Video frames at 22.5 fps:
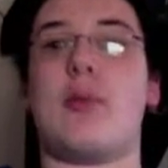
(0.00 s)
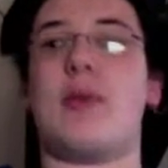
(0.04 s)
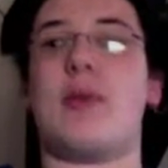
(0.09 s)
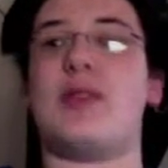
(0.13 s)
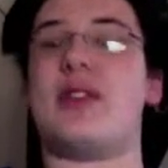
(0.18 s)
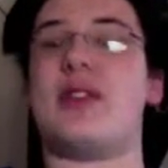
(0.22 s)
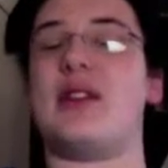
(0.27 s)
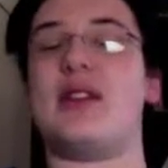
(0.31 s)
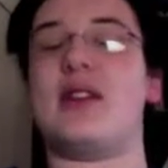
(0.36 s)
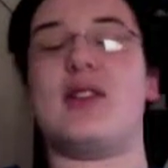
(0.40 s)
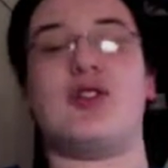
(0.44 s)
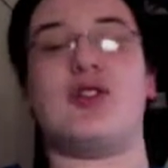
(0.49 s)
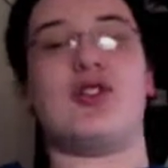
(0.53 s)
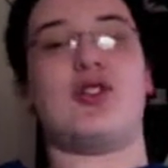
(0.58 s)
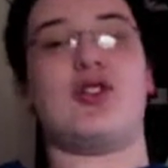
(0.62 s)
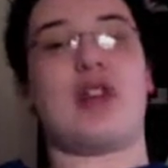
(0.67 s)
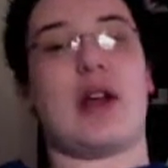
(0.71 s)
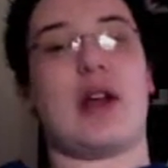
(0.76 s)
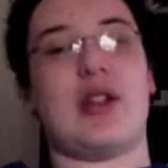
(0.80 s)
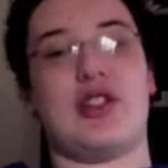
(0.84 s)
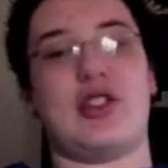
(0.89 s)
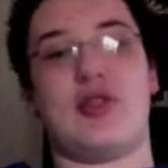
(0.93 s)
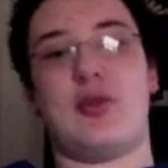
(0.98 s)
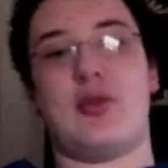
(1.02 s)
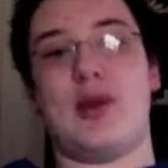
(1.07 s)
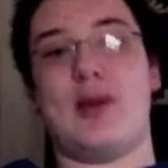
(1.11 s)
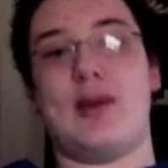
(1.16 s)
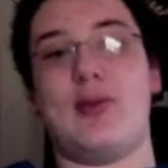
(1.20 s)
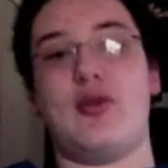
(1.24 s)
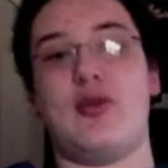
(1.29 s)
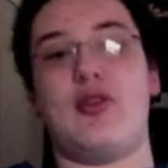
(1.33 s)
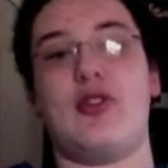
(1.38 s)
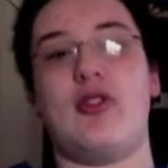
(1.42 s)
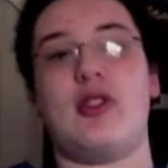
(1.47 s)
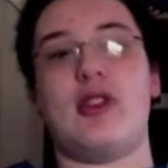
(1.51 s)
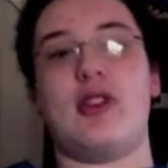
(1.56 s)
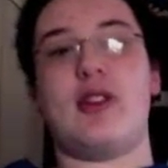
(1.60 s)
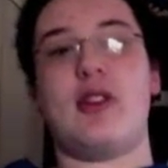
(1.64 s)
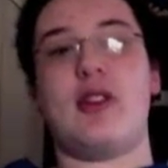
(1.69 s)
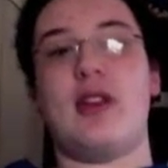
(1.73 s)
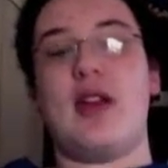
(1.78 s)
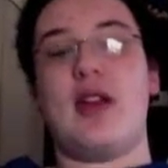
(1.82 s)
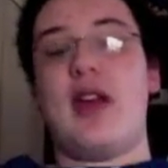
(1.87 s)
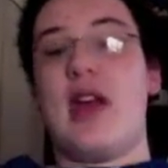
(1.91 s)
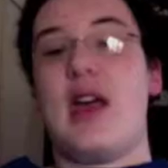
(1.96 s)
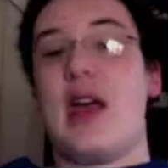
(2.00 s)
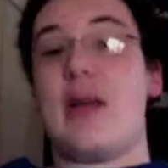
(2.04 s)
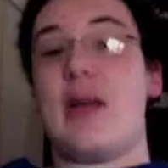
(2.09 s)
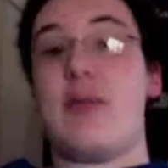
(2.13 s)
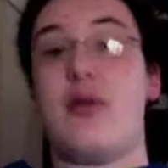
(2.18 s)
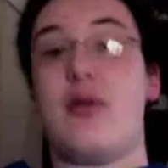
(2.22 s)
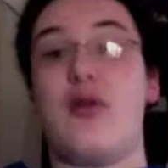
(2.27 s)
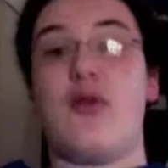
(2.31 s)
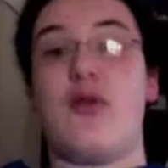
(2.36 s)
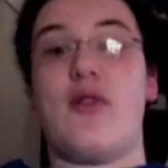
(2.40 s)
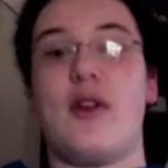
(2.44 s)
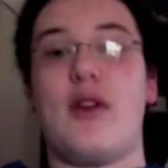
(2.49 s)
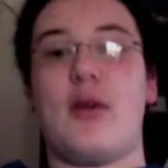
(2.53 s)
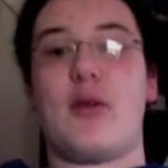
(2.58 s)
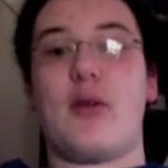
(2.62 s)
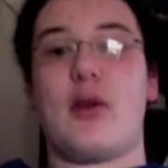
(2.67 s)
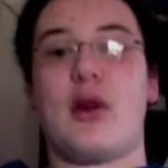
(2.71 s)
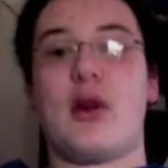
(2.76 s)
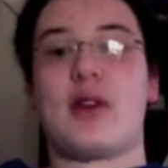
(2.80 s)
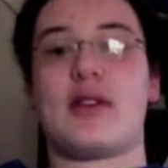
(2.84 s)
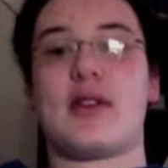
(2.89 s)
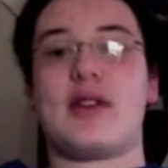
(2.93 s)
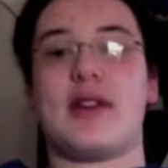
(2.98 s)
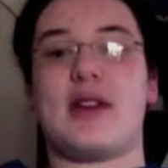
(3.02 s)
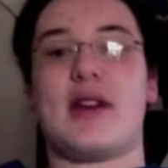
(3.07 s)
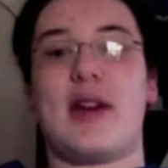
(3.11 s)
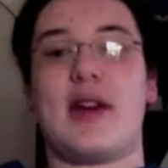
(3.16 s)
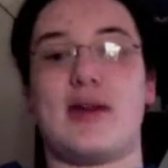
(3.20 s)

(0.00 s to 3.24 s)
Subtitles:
But then I just rebooted it and poof, it worked.